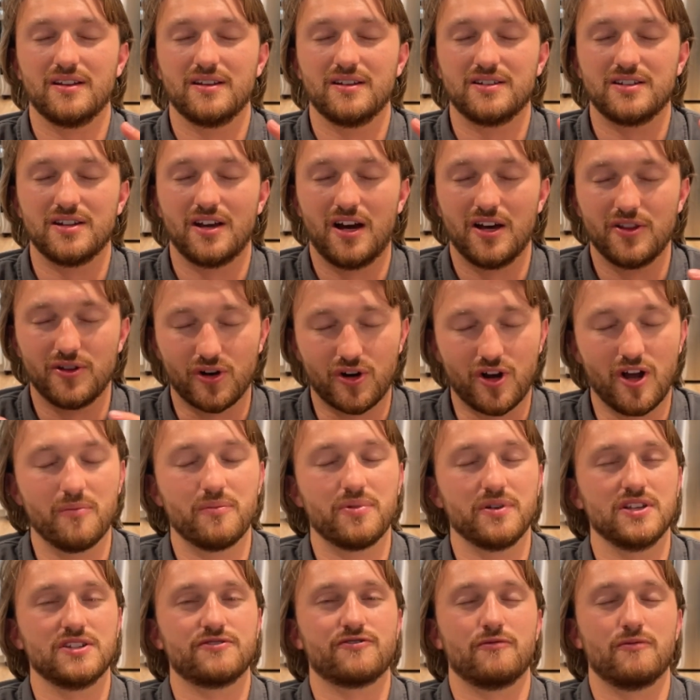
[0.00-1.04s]
to other
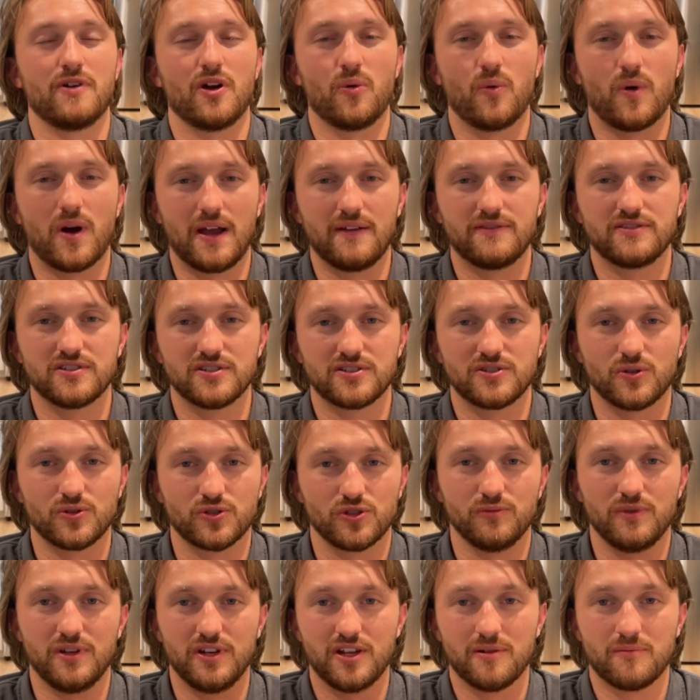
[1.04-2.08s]
companies for my wife's social
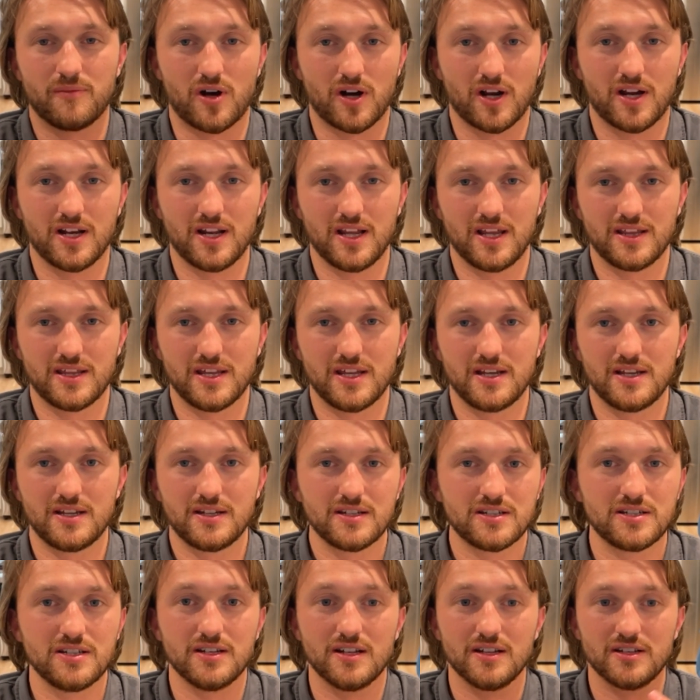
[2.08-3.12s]
media marketing thing.
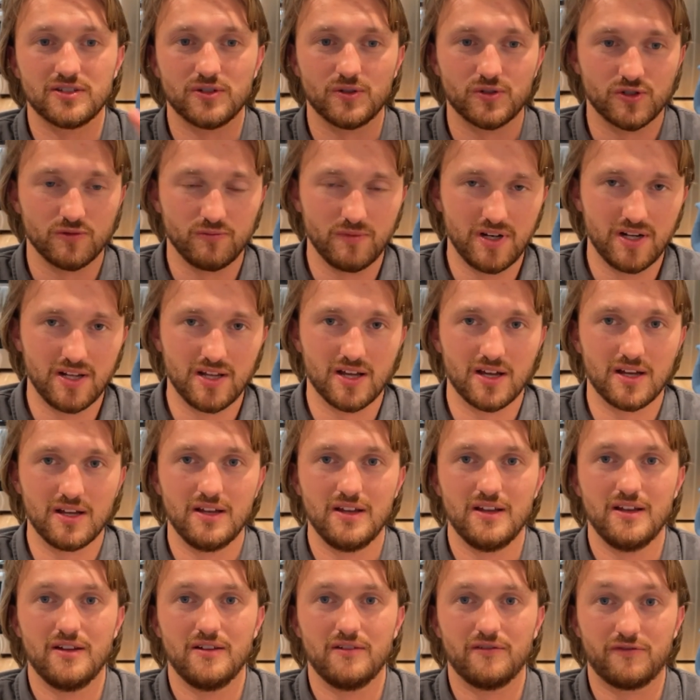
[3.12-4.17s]
She does social media
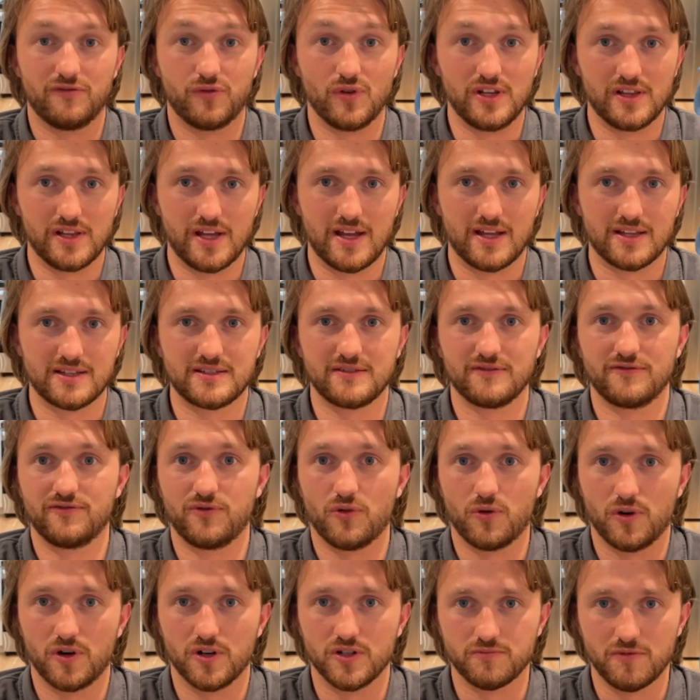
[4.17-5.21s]
freelance
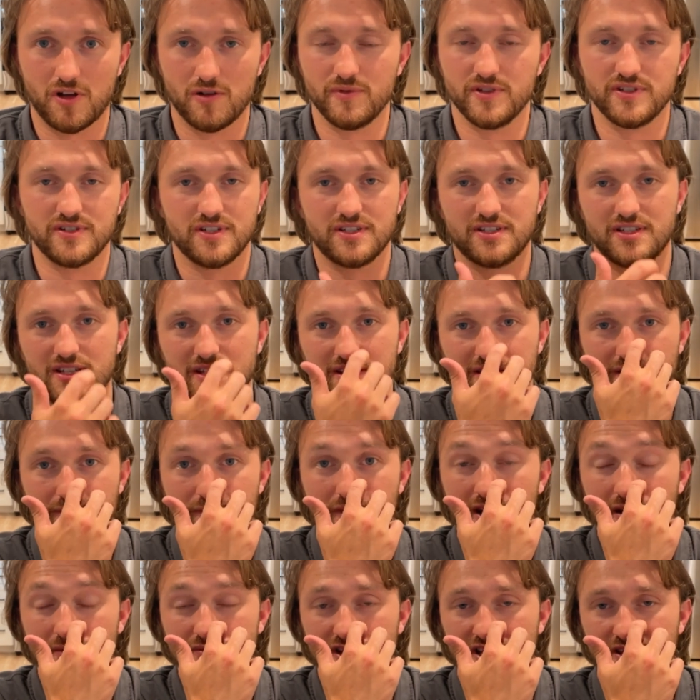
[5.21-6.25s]
for small businesses and
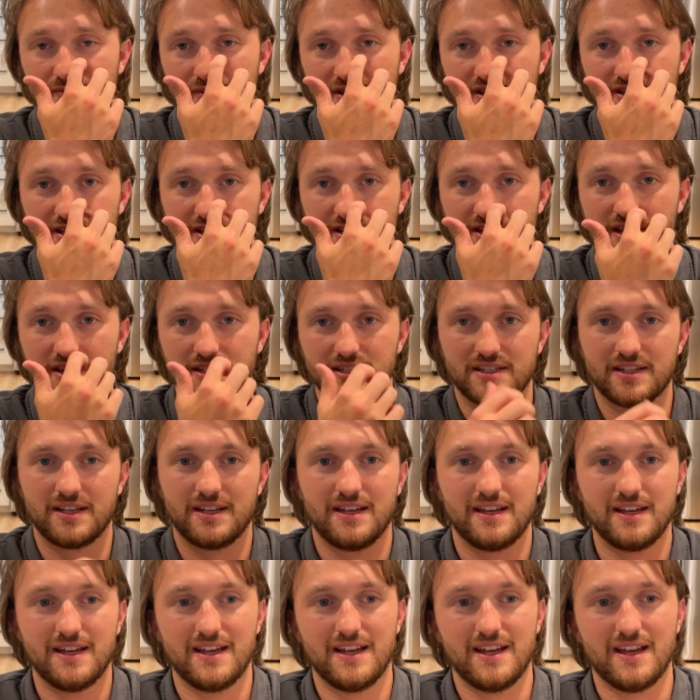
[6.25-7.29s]
medium sized businesses.
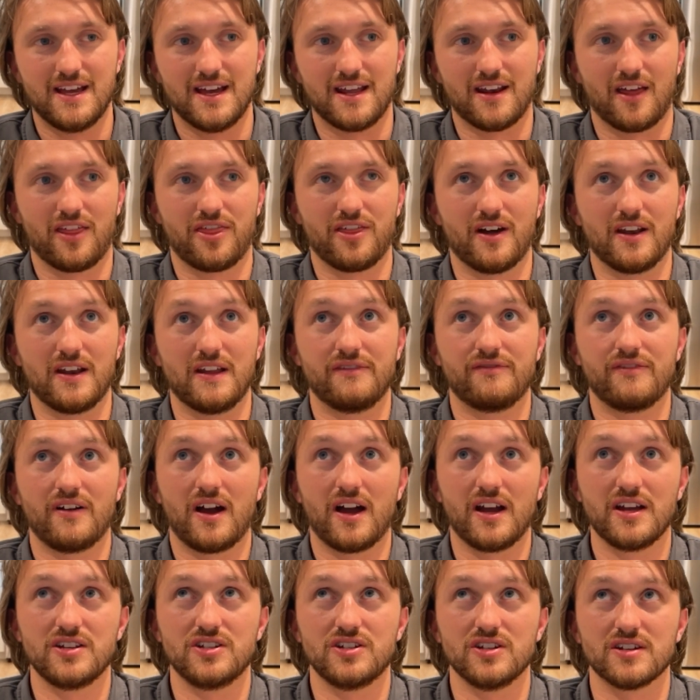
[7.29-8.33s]
And I thought,
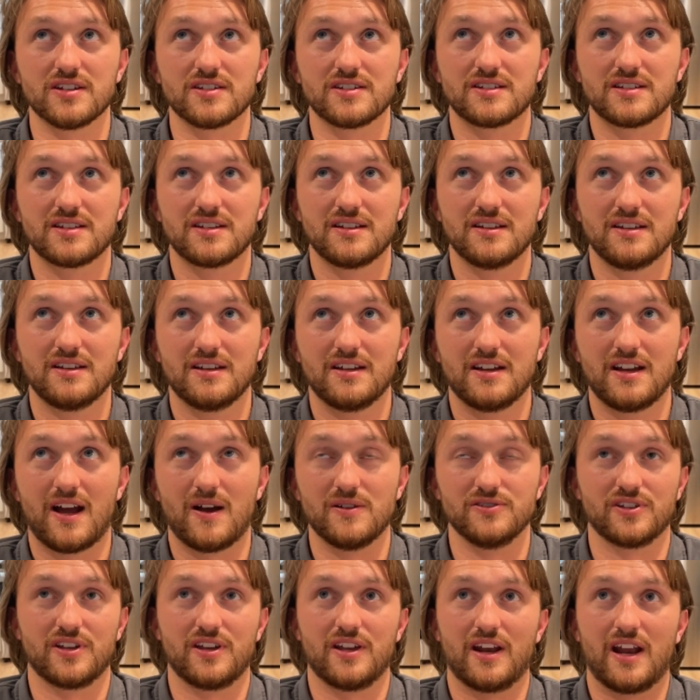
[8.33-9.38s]
I
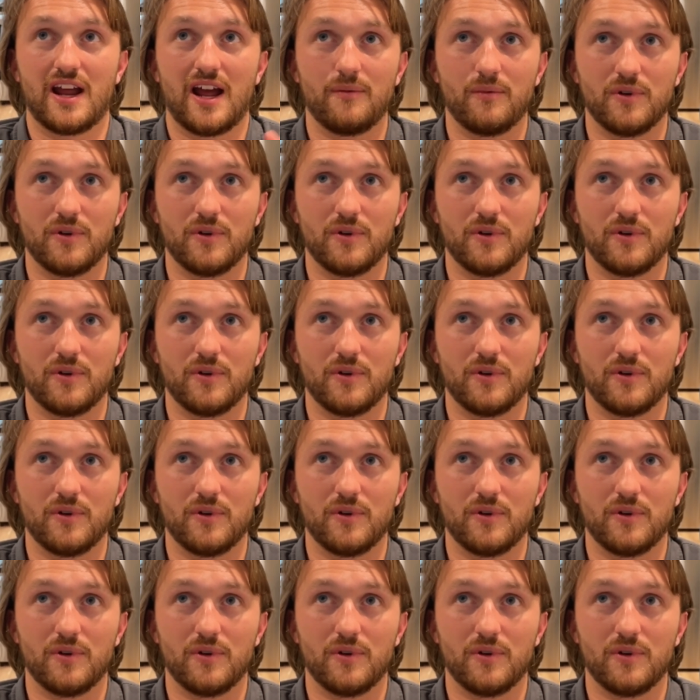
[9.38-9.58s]
was looking at how